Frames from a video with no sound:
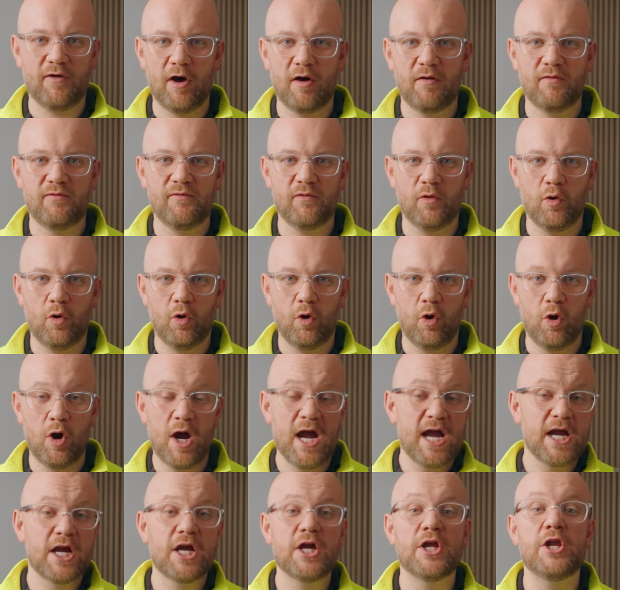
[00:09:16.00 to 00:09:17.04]
off or
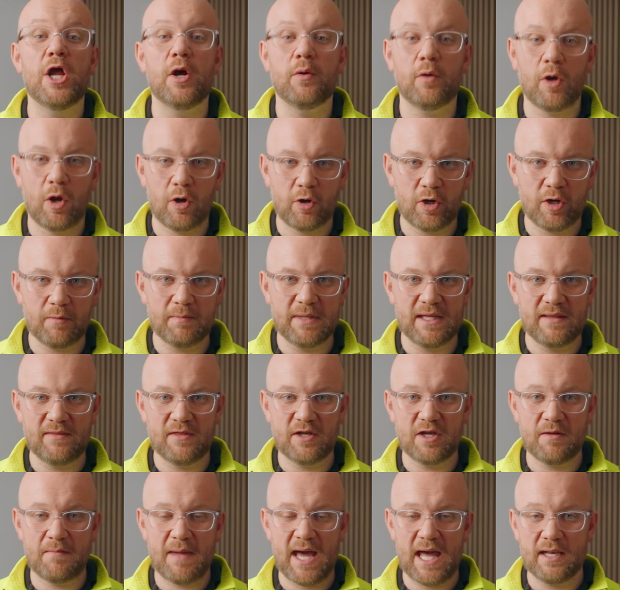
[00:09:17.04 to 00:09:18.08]
can no longer meet the
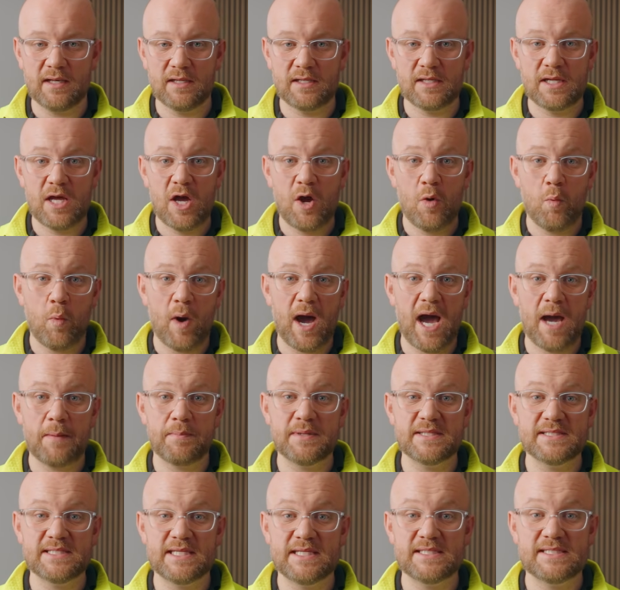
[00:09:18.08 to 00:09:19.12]
demand. What
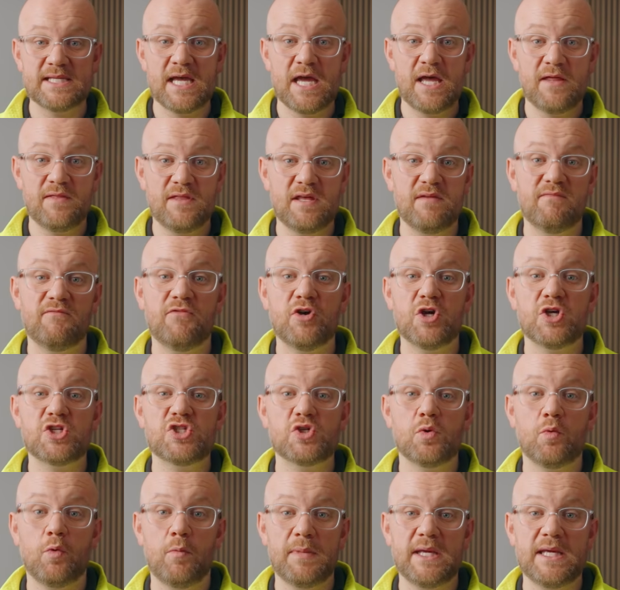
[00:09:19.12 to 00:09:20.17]
happens is the
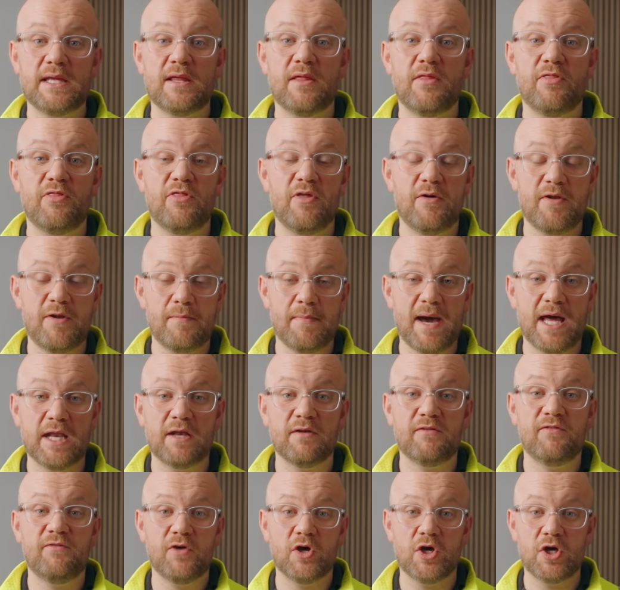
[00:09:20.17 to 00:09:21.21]
inverter will meet the
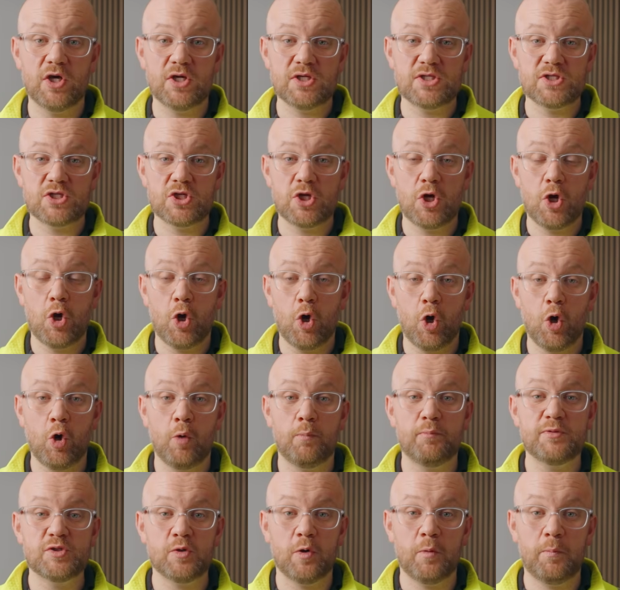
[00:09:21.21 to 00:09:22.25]
demand first,
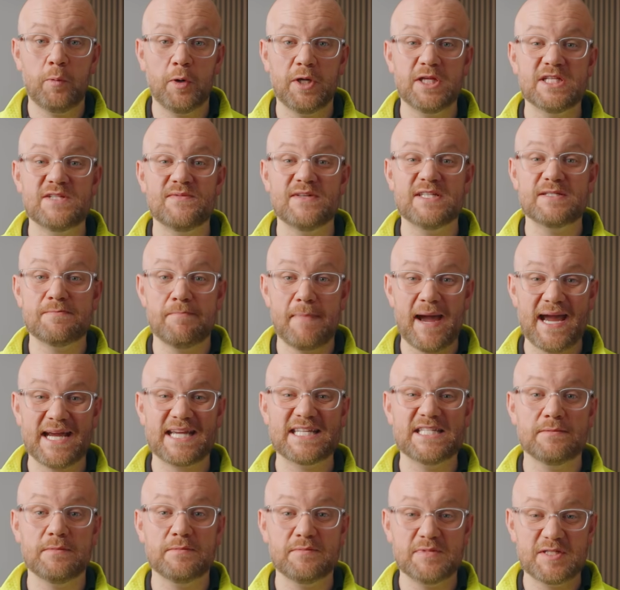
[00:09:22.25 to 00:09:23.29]
up to a point of its
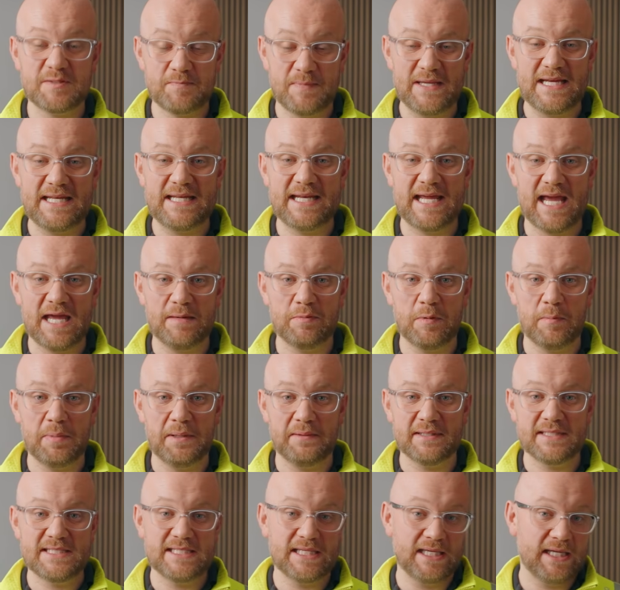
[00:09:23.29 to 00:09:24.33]
maximum speed
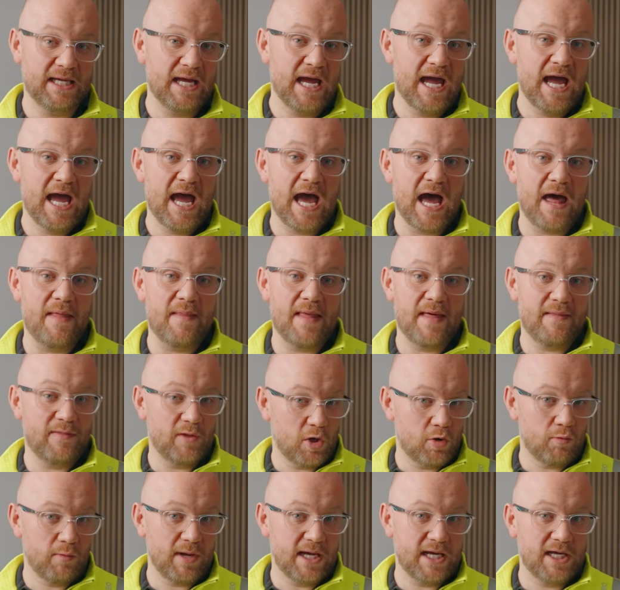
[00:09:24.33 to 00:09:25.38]
capability, and then the
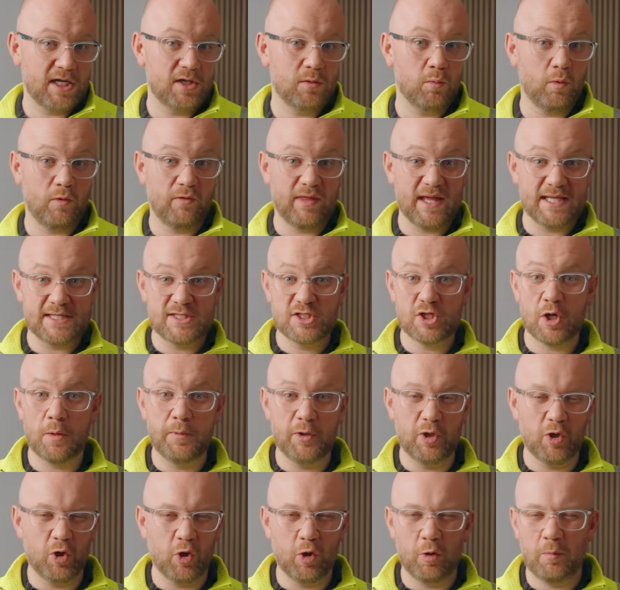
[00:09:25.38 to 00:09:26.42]
grid will then top
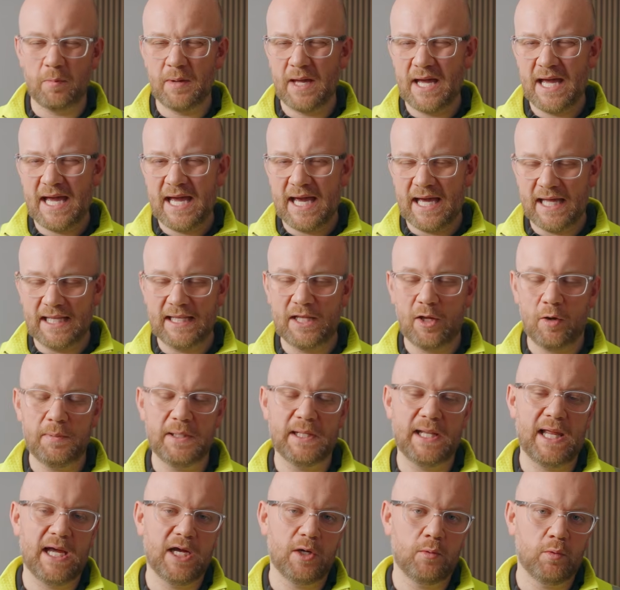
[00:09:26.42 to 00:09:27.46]
it up, a little
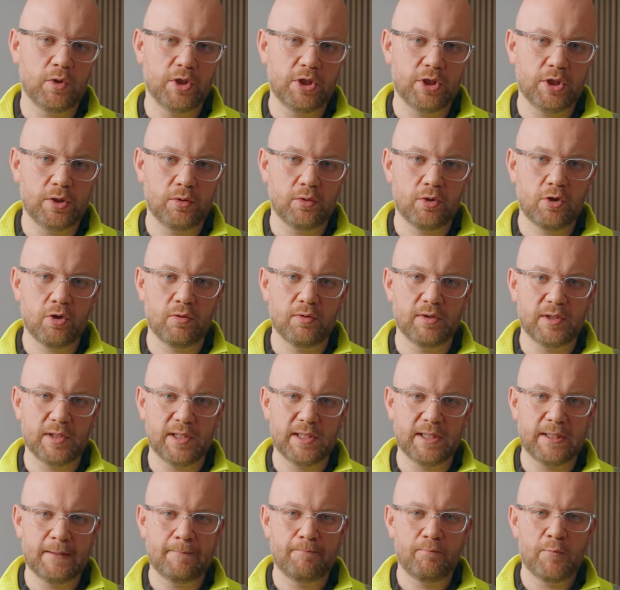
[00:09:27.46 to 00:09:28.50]
bit like what you do
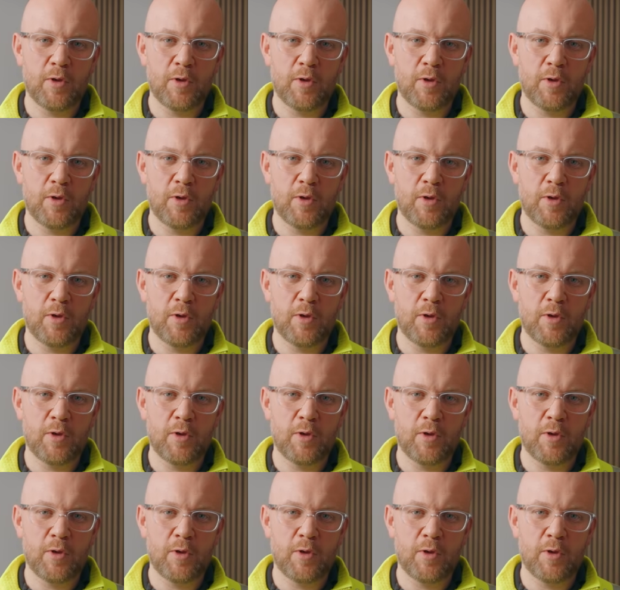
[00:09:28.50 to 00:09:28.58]
currently.